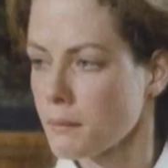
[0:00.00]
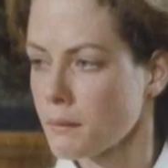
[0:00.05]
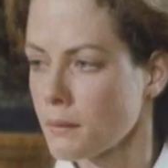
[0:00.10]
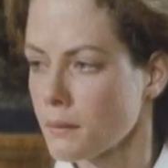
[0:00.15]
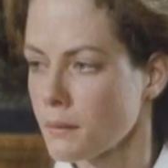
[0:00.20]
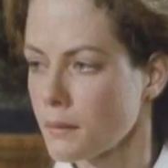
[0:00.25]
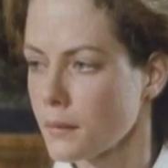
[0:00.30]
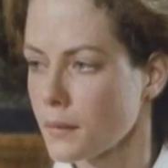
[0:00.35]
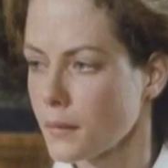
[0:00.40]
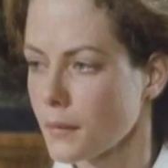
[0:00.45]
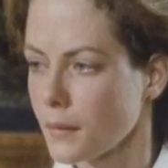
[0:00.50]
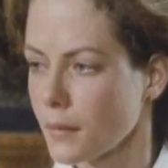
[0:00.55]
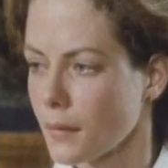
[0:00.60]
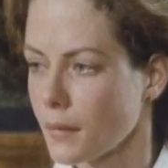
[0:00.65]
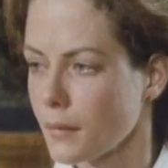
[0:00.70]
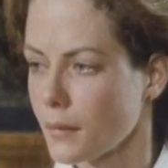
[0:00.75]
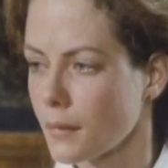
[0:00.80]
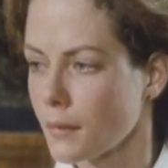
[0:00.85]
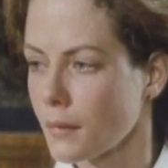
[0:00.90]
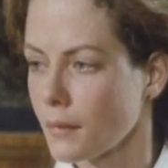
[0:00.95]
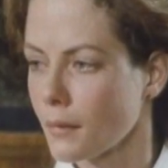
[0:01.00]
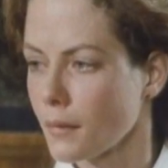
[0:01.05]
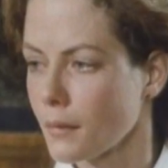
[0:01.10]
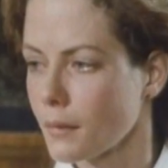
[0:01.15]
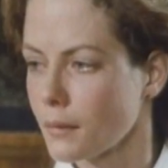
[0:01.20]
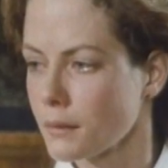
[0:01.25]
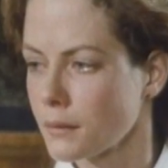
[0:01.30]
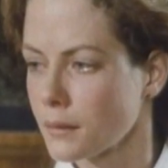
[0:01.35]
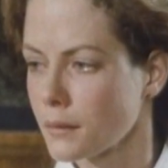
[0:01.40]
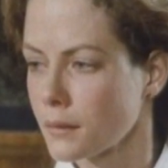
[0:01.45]

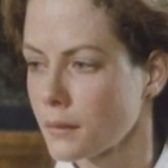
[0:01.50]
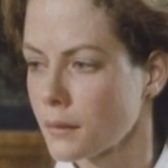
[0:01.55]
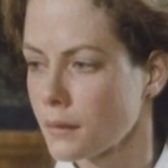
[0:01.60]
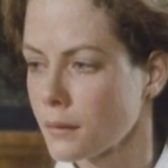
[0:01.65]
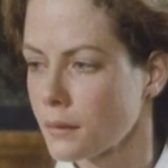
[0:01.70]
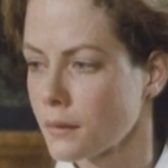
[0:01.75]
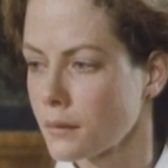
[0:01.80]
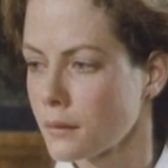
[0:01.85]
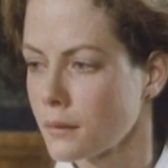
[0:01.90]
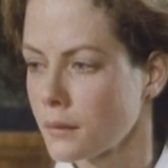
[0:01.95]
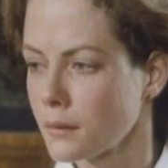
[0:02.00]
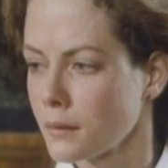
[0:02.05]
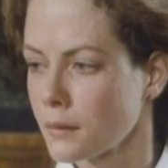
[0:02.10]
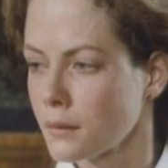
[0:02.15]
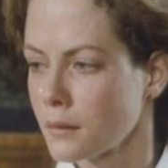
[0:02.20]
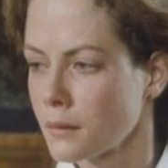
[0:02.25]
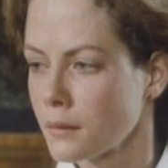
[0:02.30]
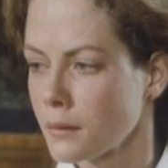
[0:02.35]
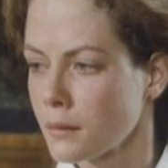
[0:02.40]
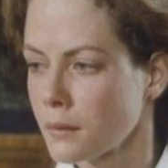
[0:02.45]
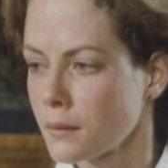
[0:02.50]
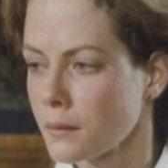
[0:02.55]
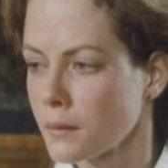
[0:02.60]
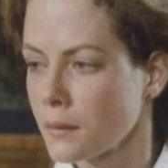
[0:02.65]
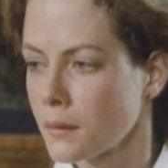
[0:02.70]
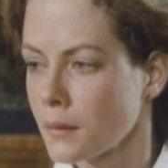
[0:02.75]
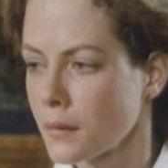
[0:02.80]
Nothing is said.